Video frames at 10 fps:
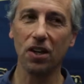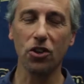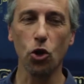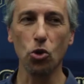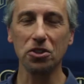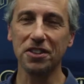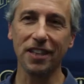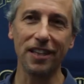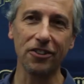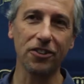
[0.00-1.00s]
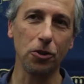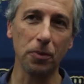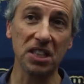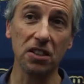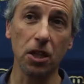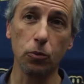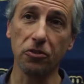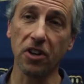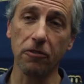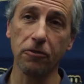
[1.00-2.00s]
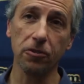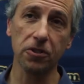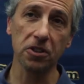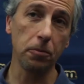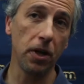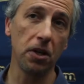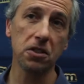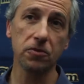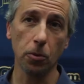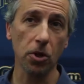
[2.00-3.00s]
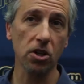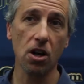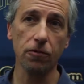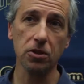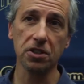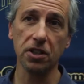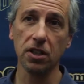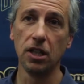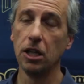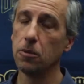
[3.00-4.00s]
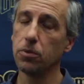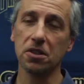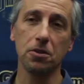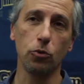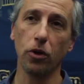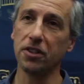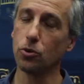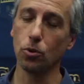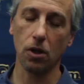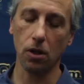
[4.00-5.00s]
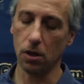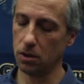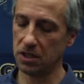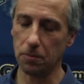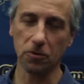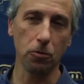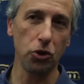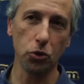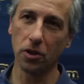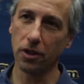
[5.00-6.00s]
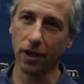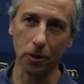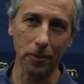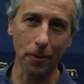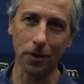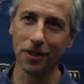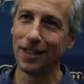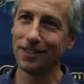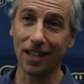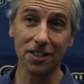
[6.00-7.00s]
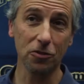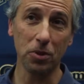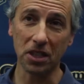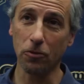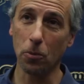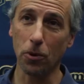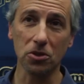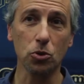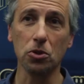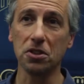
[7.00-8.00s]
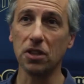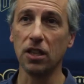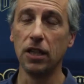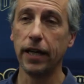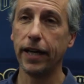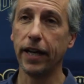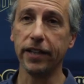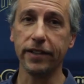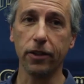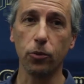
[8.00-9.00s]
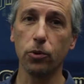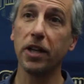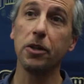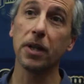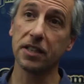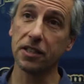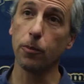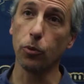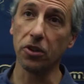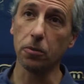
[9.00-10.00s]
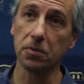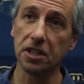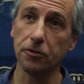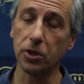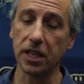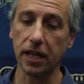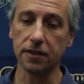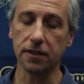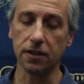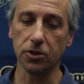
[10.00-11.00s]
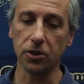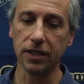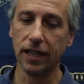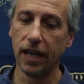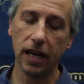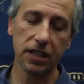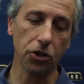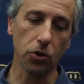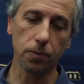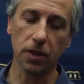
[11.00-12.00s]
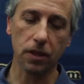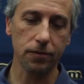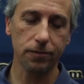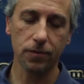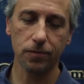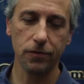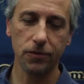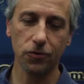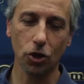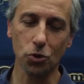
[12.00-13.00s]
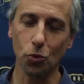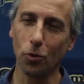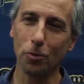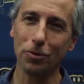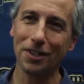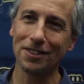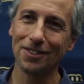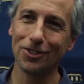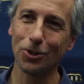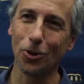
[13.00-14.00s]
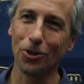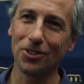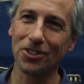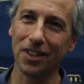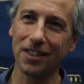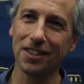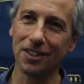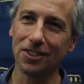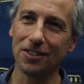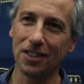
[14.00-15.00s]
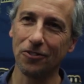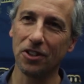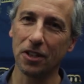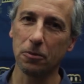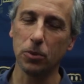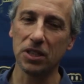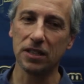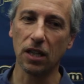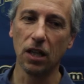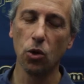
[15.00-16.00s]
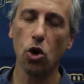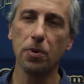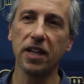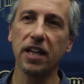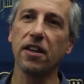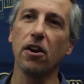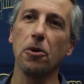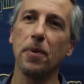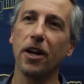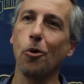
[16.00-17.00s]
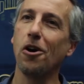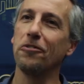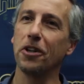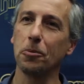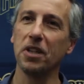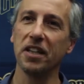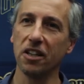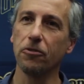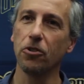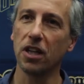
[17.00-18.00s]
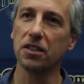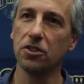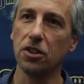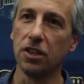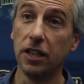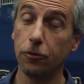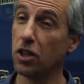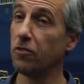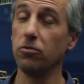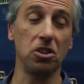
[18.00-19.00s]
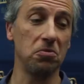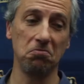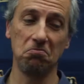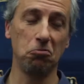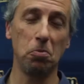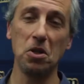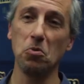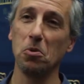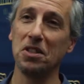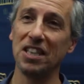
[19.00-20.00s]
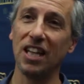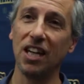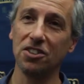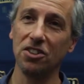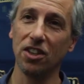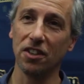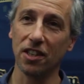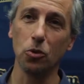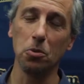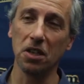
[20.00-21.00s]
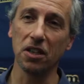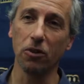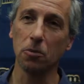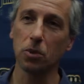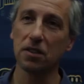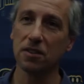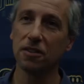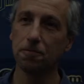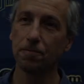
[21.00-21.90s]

the goal is to get out there and mix it up. We've got Fairfield and Marist from our conference there, plus some great school teams from Duke, Alabama, lots of big football schools there, and we're ready to mix it up with them, see if we can't do it. As far as where we place, so hard to say, conditions, everything, but hoping to get that automatic qualifying bid again for next year. If we could just repeat what we did last year, I think we'd be in a great place.